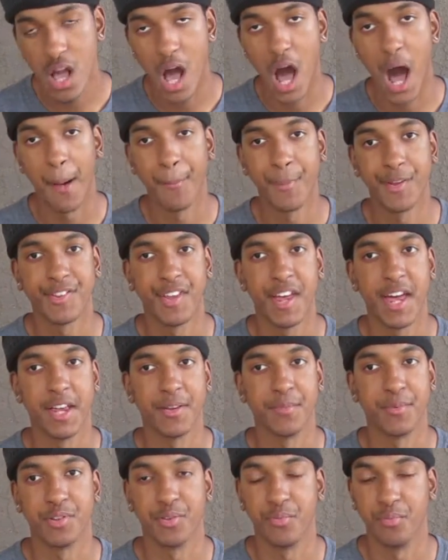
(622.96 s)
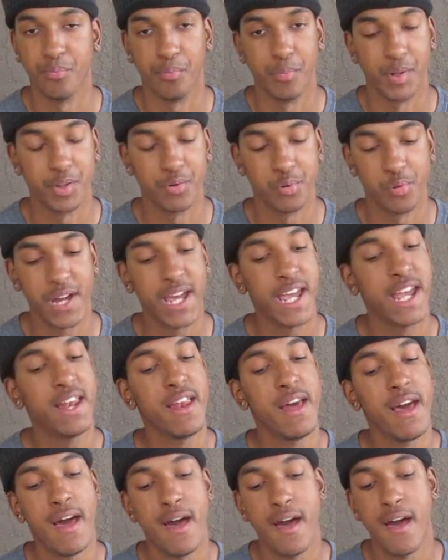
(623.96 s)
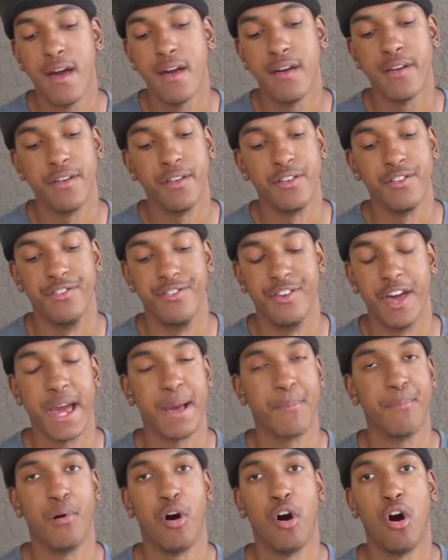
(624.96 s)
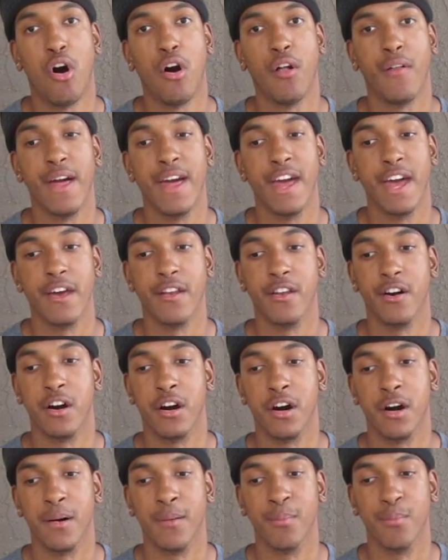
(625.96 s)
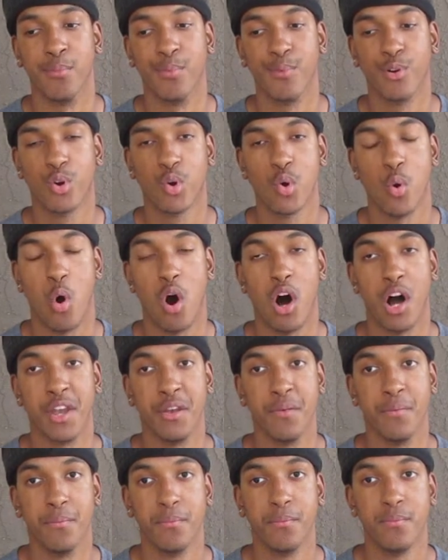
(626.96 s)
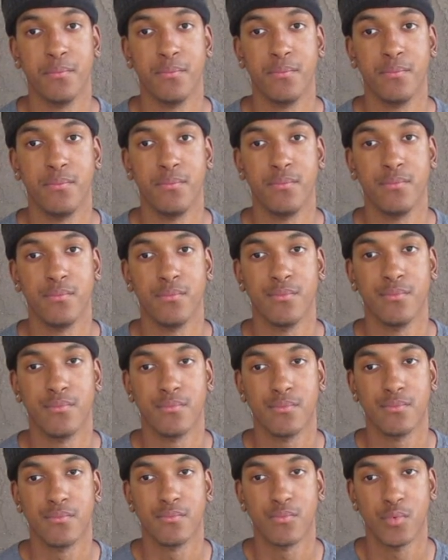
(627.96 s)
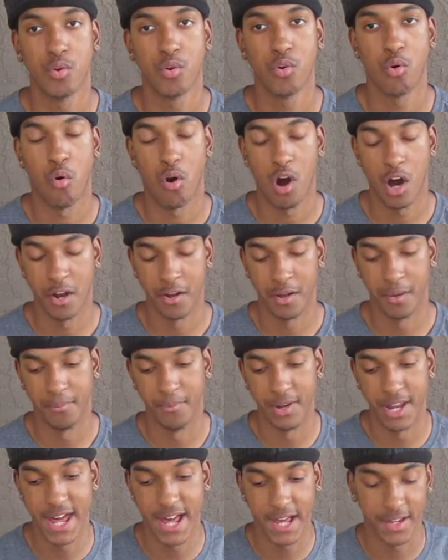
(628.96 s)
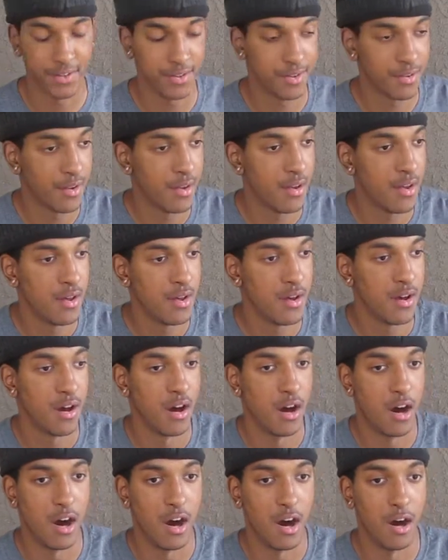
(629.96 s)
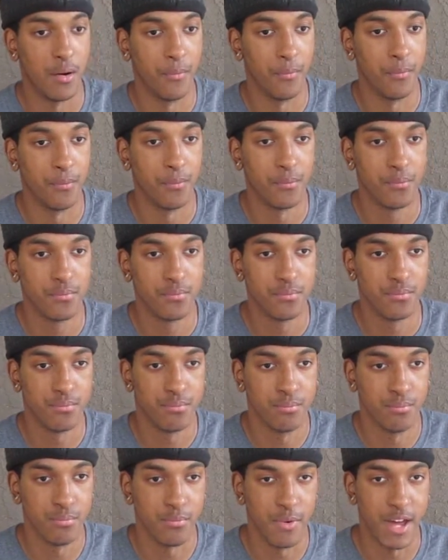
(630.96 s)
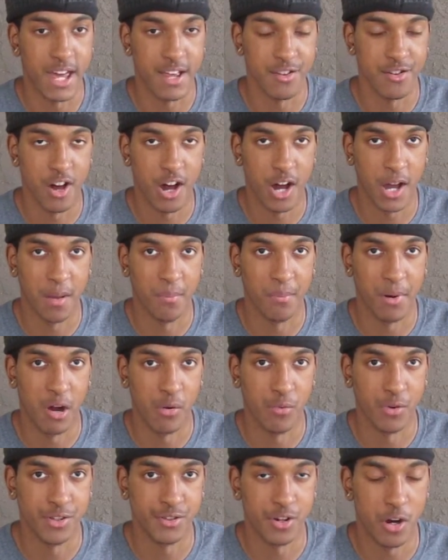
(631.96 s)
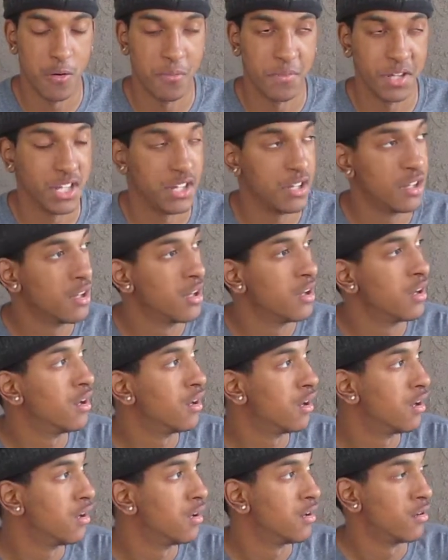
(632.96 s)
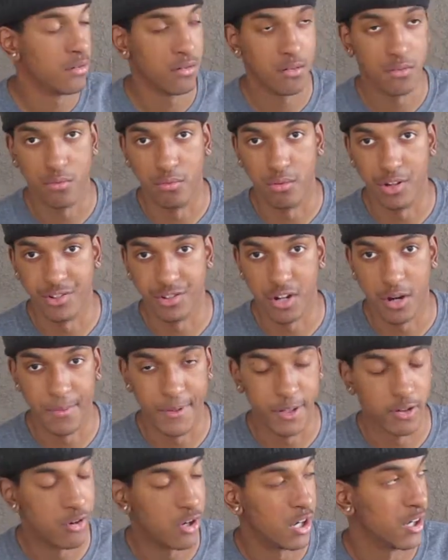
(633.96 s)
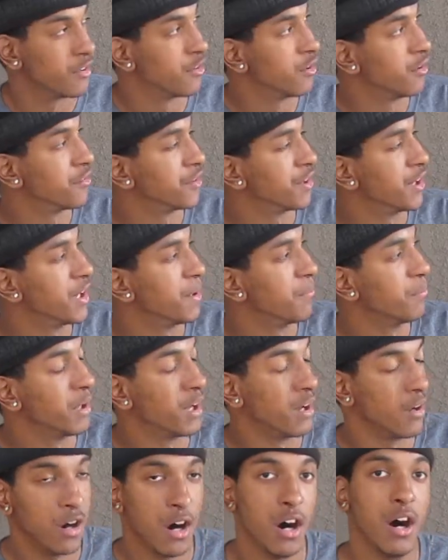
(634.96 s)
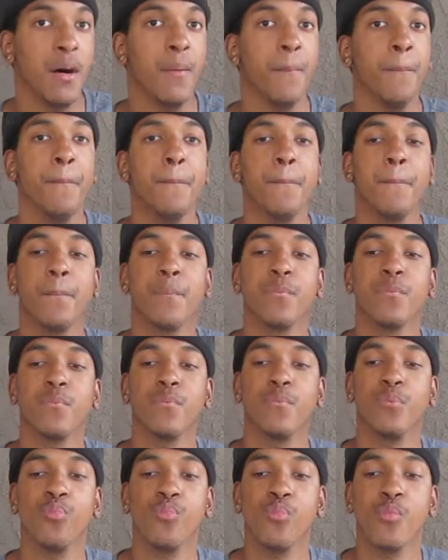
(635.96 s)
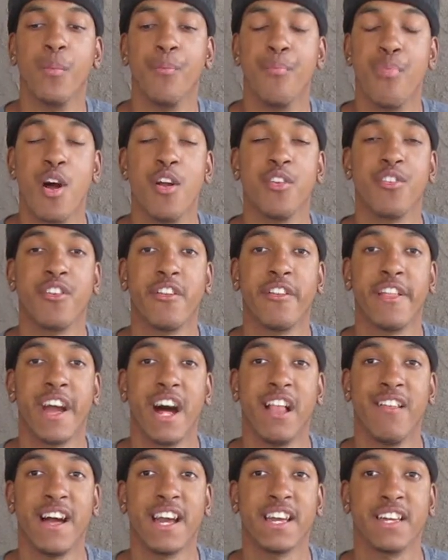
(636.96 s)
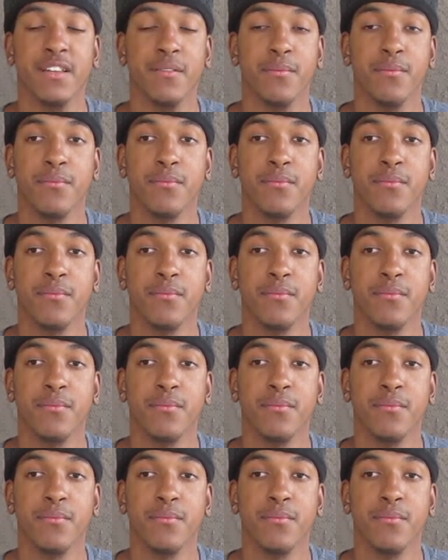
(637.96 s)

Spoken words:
I'm gonna say it's between Jake Paul and Quan. Quan up next. I ain't talking about Rich Homie. Rich Homie Quan, you know what I'm saying? But personally, I like it.